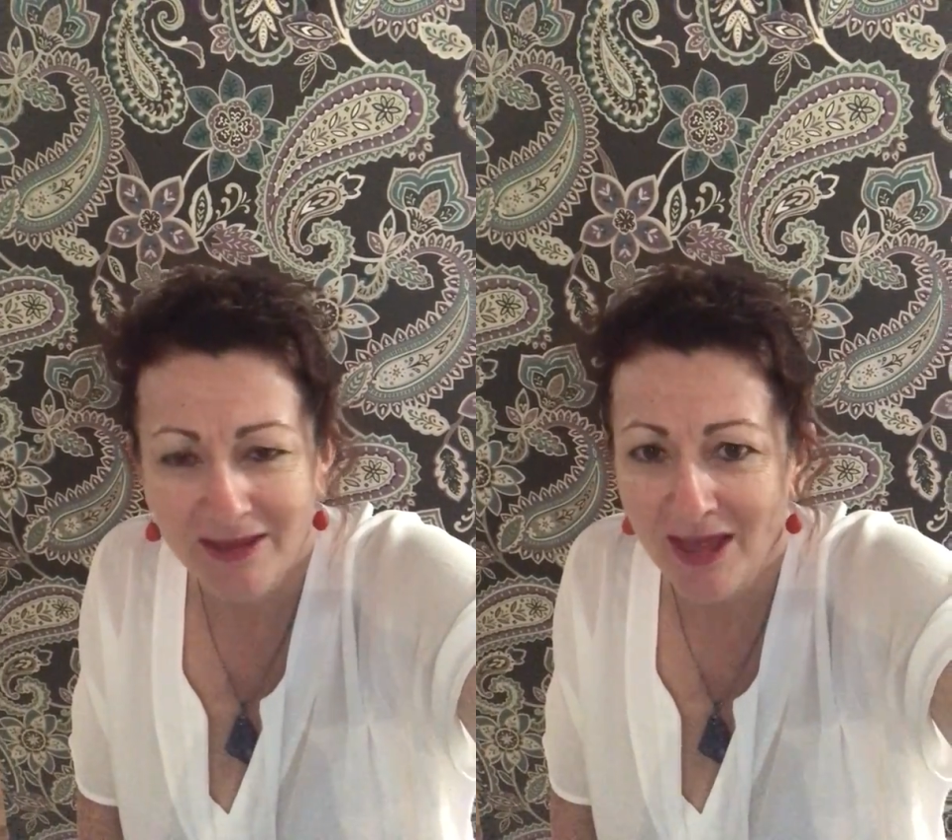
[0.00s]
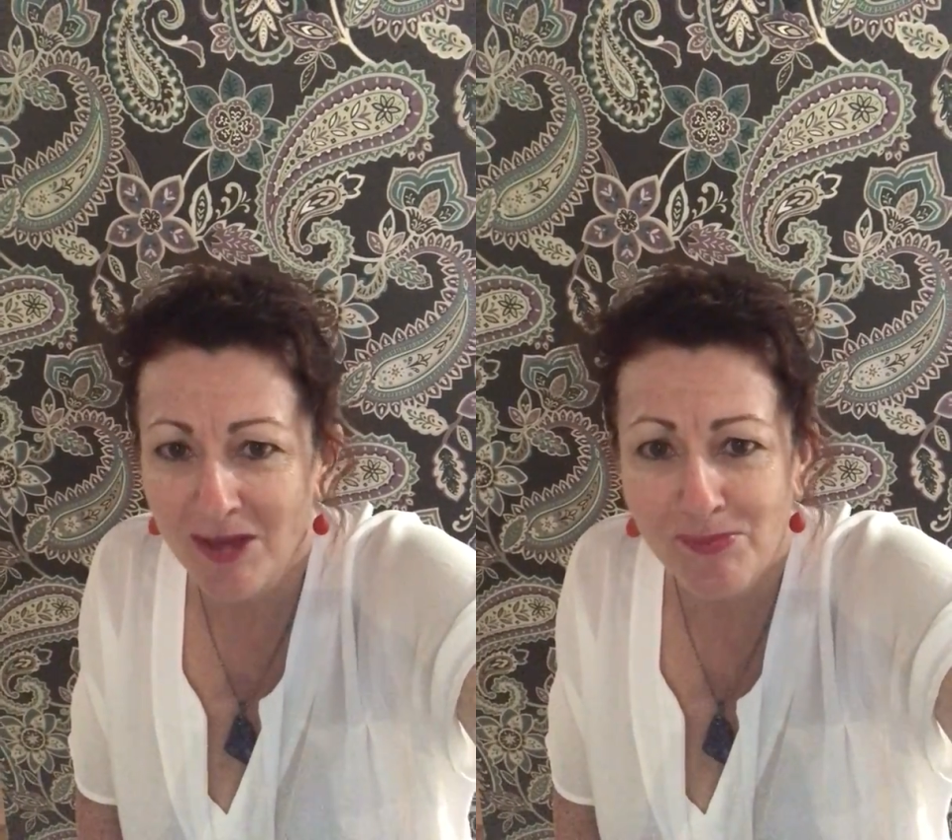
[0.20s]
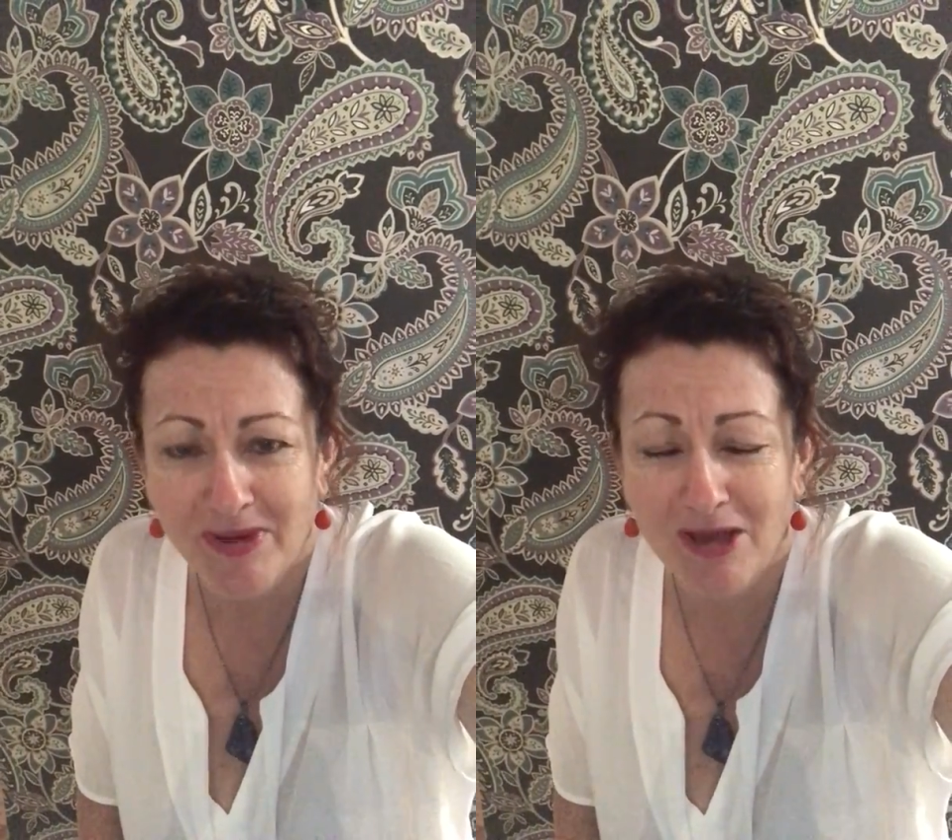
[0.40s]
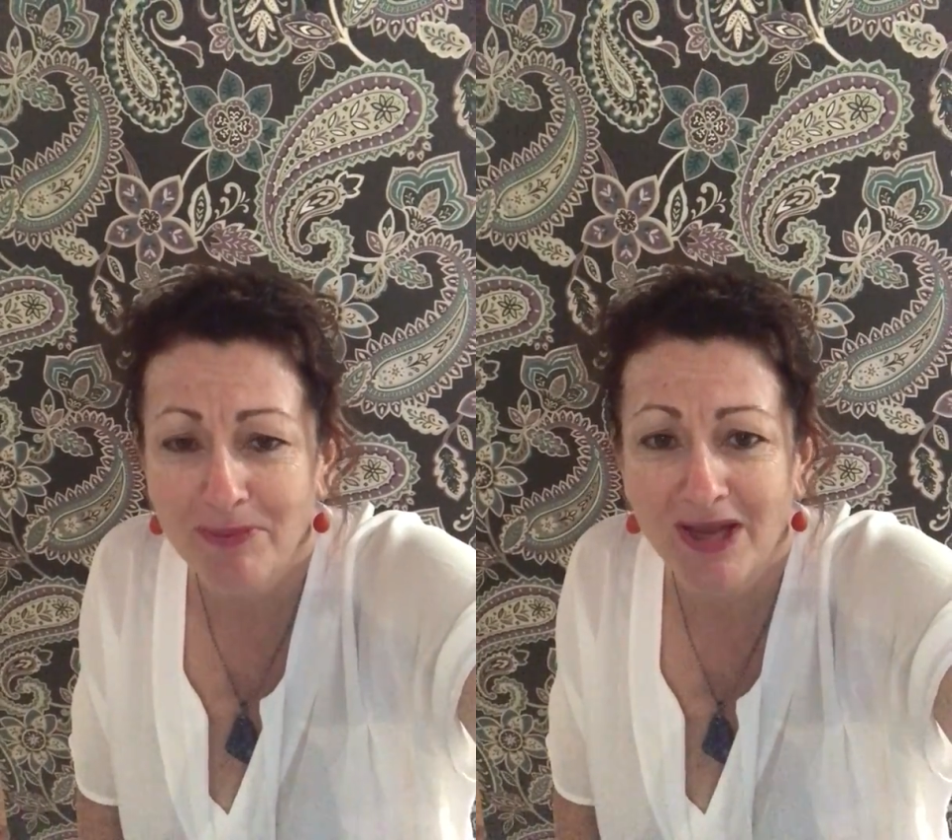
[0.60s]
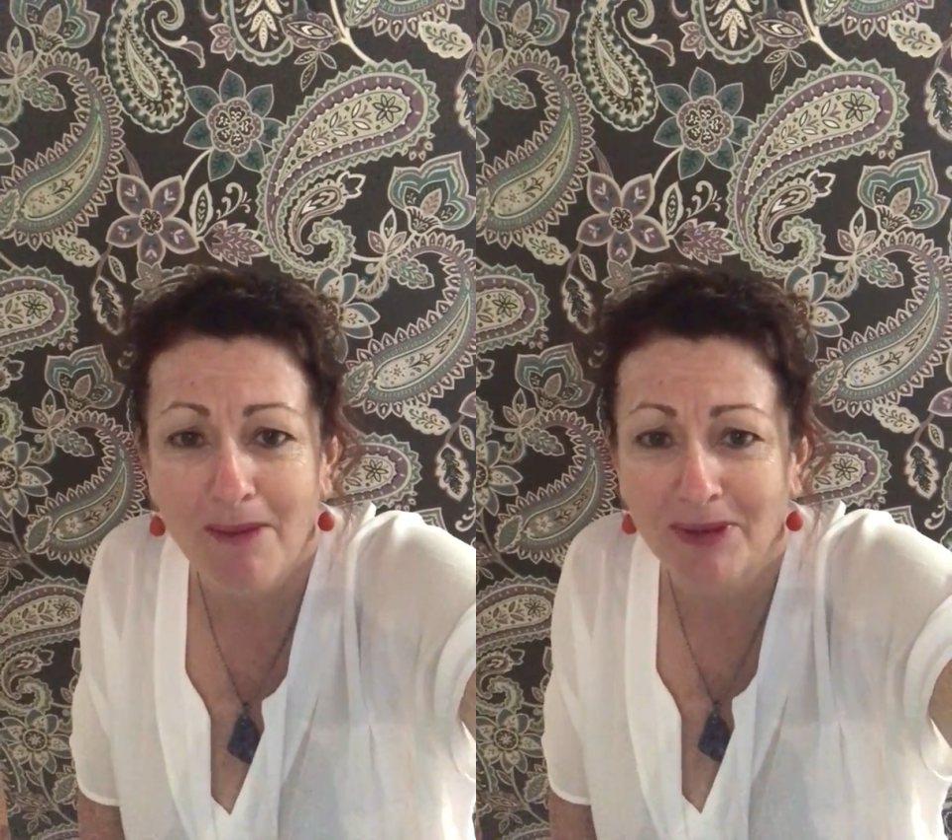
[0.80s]
They can
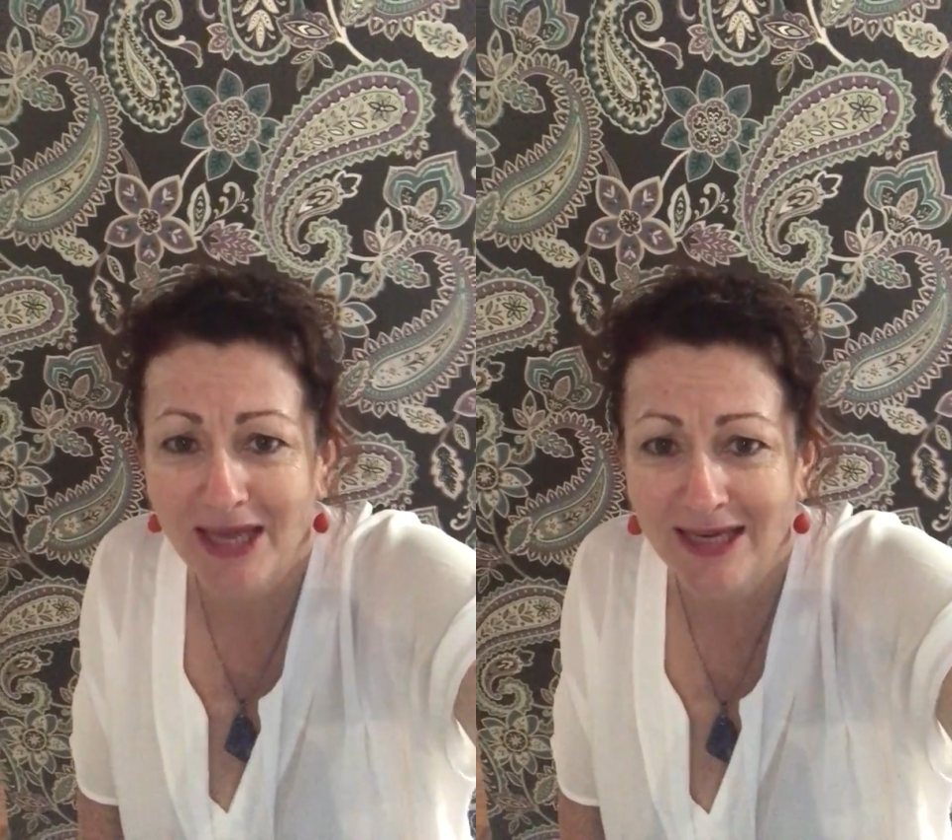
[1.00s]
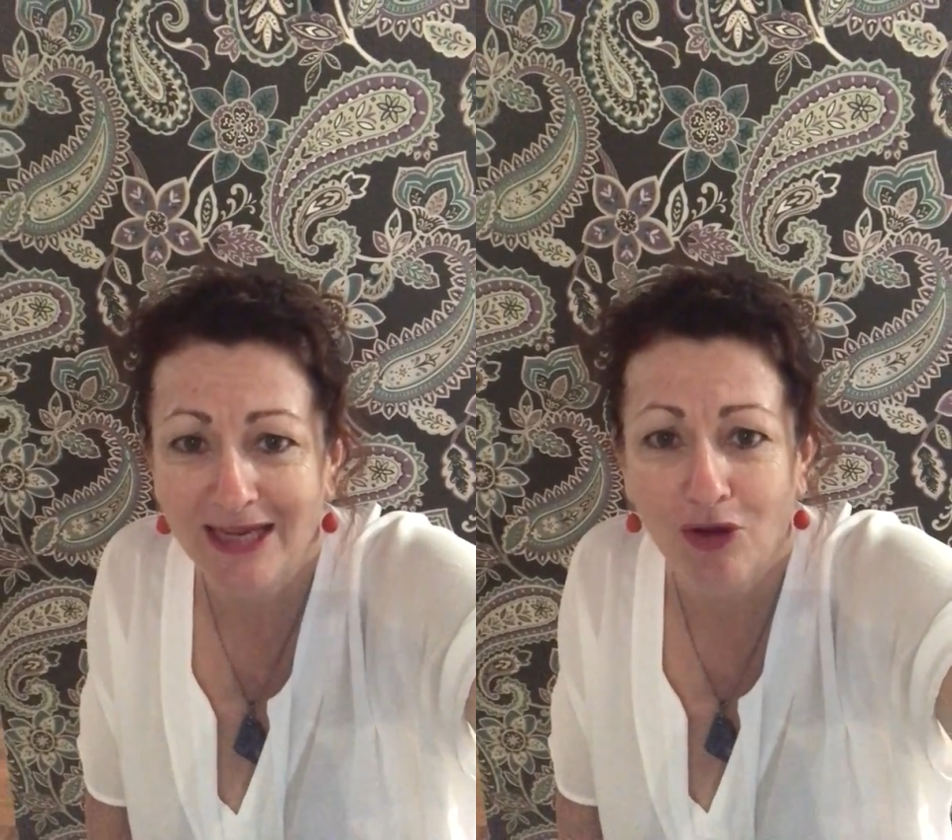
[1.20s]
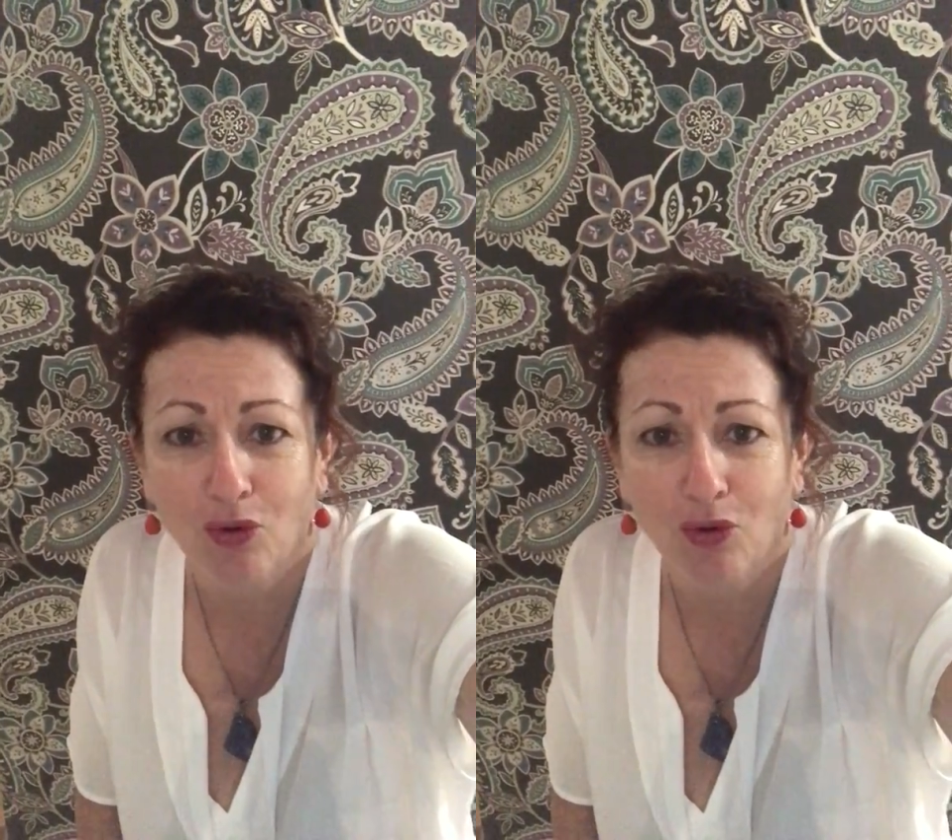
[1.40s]
become kidney